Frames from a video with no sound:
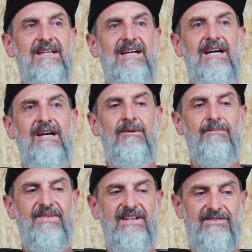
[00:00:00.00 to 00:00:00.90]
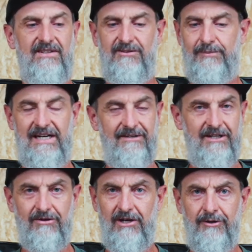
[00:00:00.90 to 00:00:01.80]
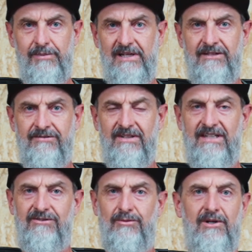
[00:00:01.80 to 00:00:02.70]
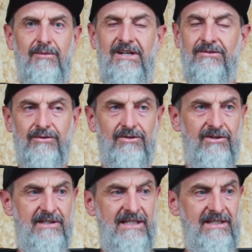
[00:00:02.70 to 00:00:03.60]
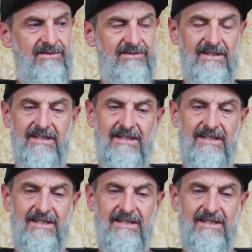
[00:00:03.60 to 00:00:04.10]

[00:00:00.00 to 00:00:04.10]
It's part of our growth plans for the next 12 months or 2 years.